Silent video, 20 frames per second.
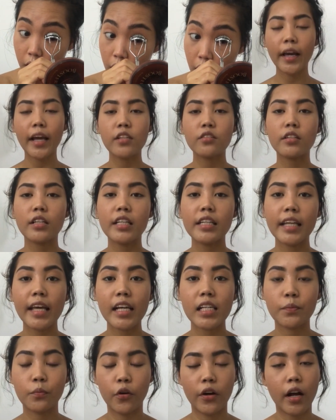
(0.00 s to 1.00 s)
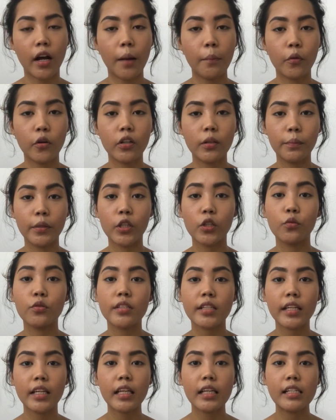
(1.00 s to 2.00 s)
Okay, so the next product I'm going to be
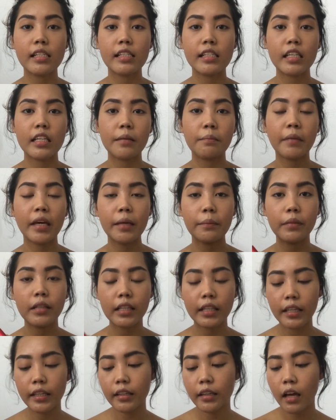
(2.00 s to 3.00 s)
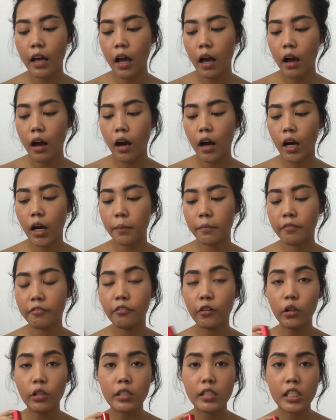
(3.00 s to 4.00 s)
using is the Maybelline
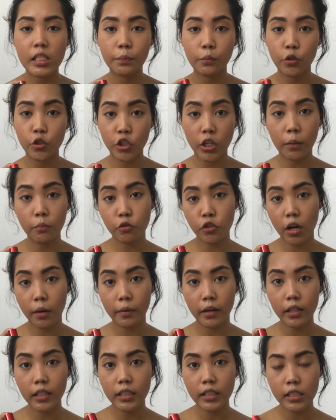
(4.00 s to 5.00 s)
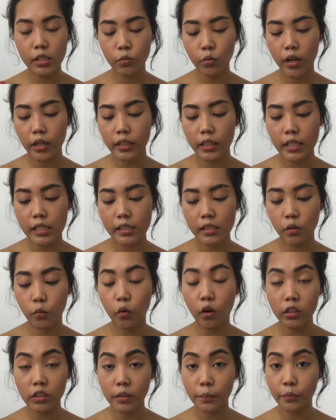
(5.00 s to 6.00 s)
Falsies Push-Up Drama. This one is the
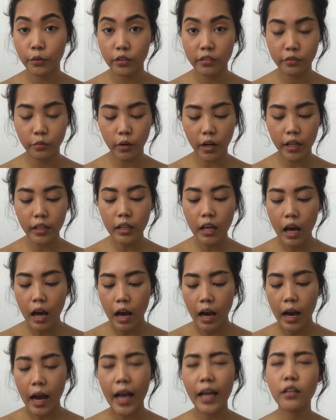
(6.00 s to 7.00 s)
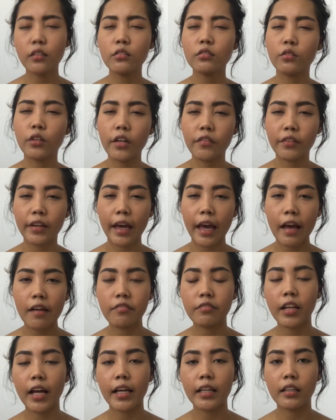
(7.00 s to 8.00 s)
waterproof one. I don't know if they
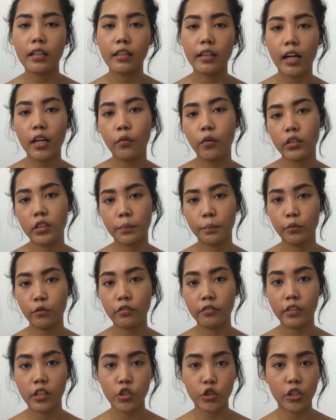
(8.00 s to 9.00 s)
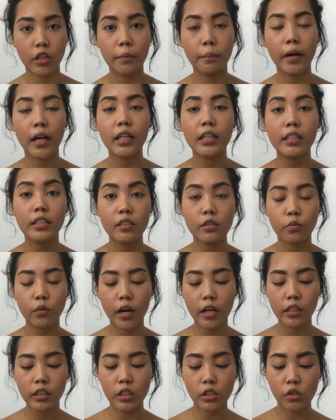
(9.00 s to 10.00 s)
have like the non-waterproof version, but this
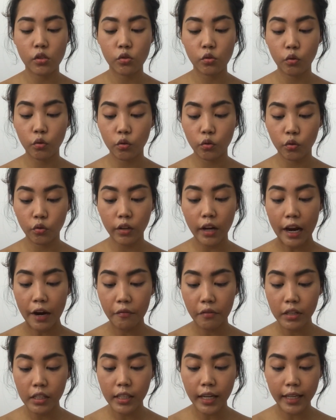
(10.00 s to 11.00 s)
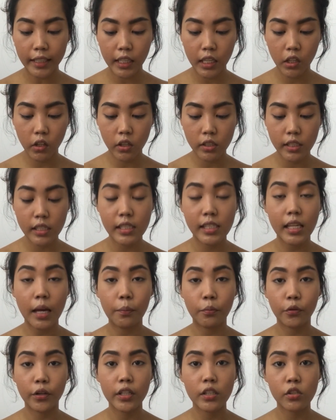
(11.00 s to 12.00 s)
one is so good. I really like it because it
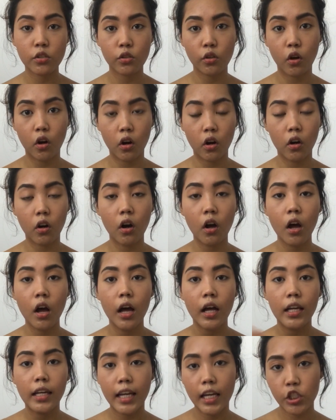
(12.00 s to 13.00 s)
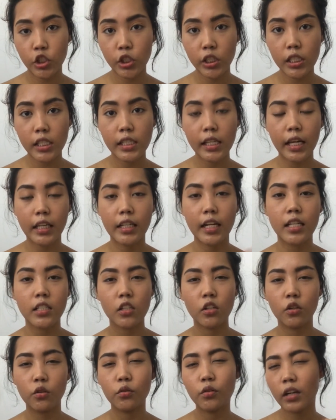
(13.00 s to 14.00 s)
separates your lashes and it
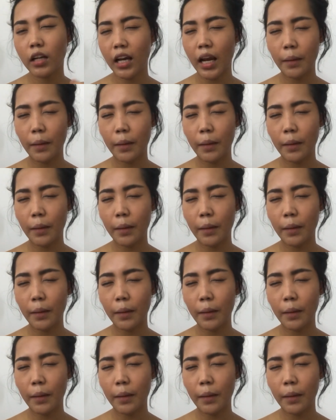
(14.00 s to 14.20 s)
doesn't look